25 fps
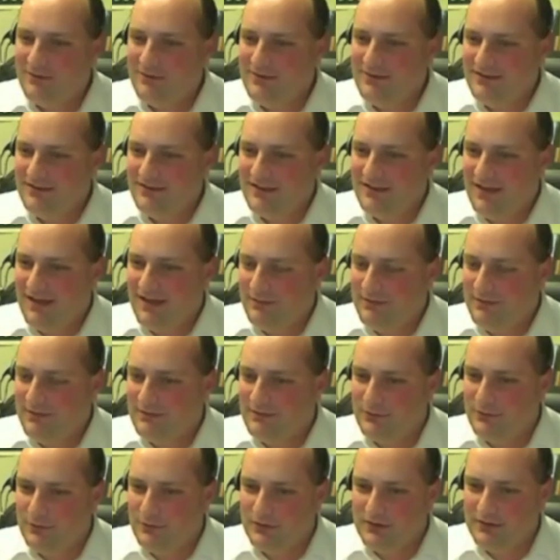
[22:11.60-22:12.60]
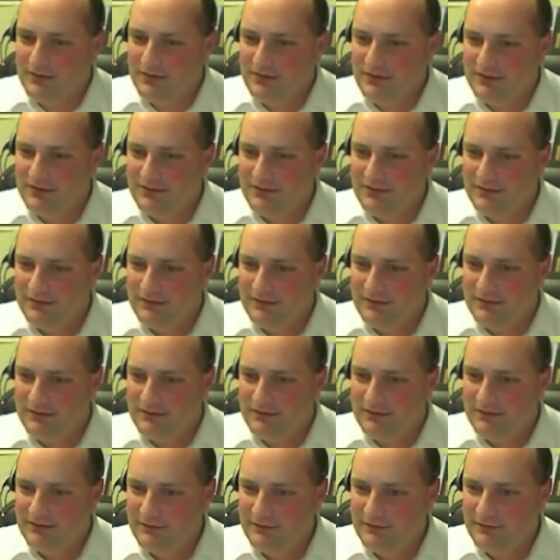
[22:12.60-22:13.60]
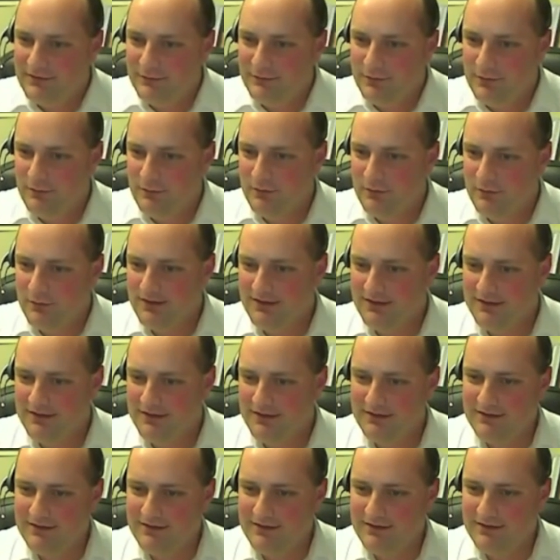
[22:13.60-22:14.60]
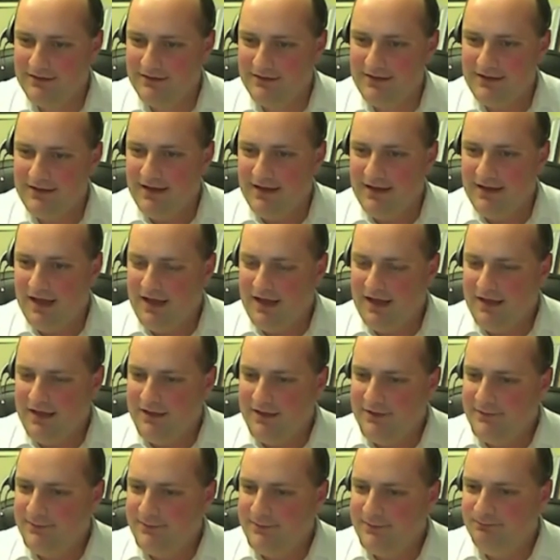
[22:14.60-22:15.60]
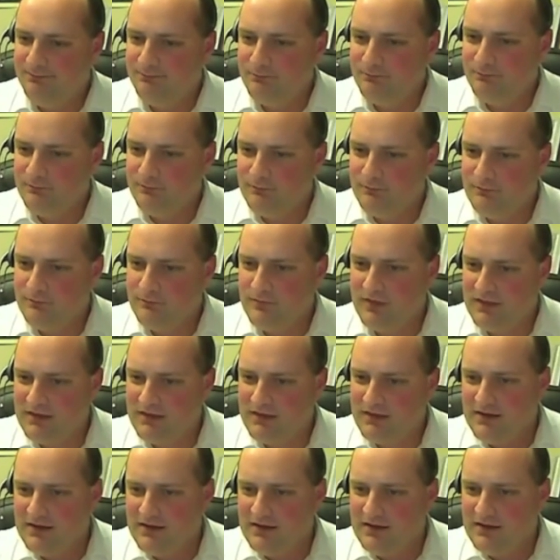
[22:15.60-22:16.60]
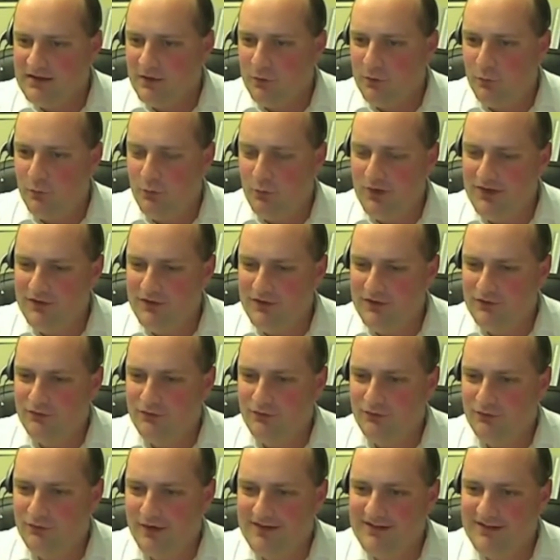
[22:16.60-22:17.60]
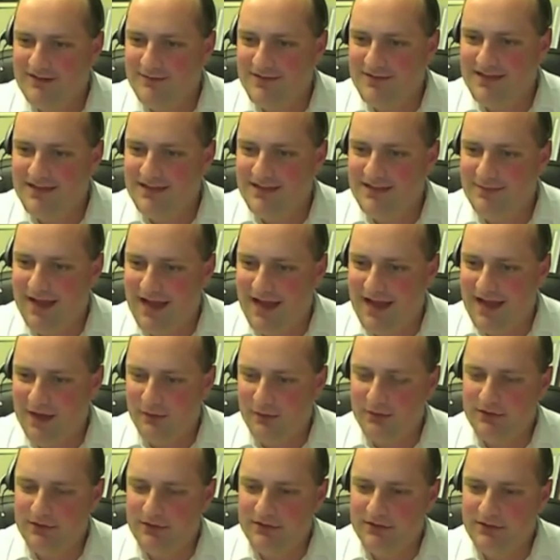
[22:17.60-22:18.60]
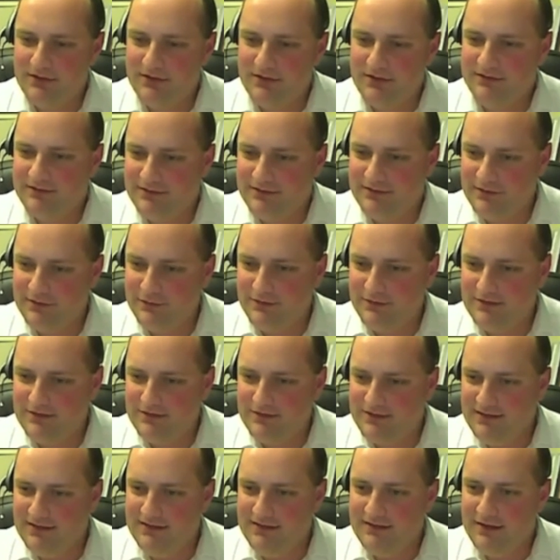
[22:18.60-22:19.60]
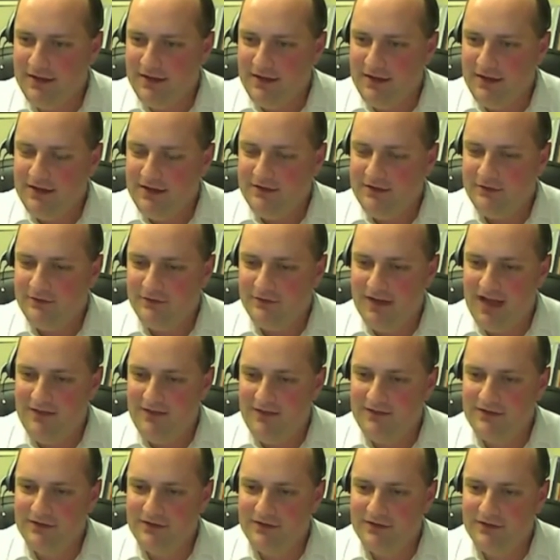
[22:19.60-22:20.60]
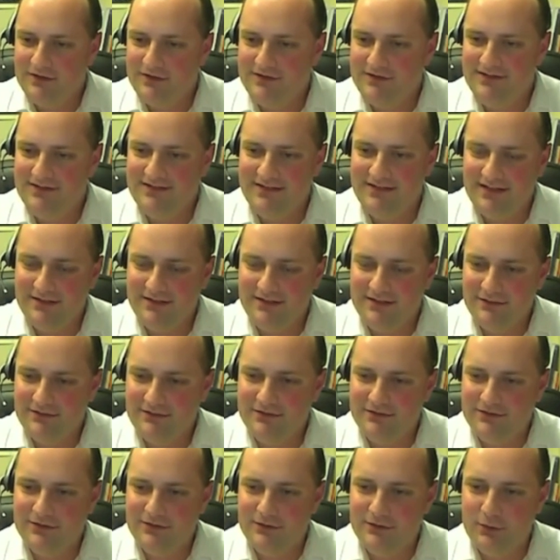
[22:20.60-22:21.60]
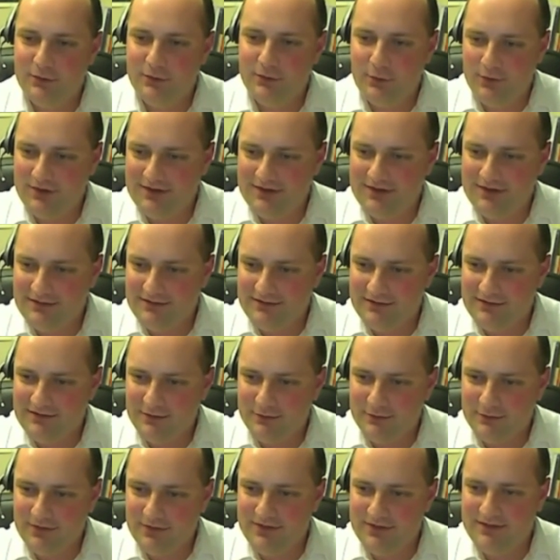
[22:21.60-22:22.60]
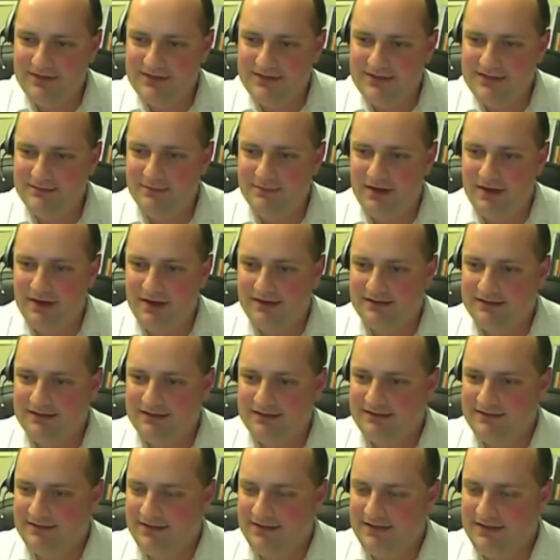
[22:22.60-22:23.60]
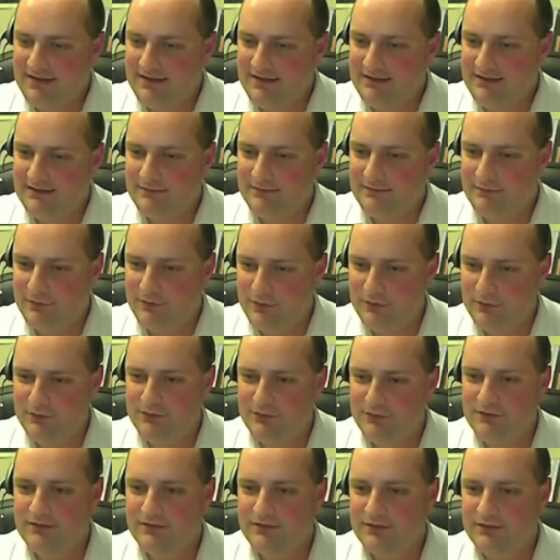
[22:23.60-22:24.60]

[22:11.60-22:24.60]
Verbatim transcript: we got a couple of more, or at least one more here. Um, what transmitting power do you need for having good signal to noise with these bodies like Moon,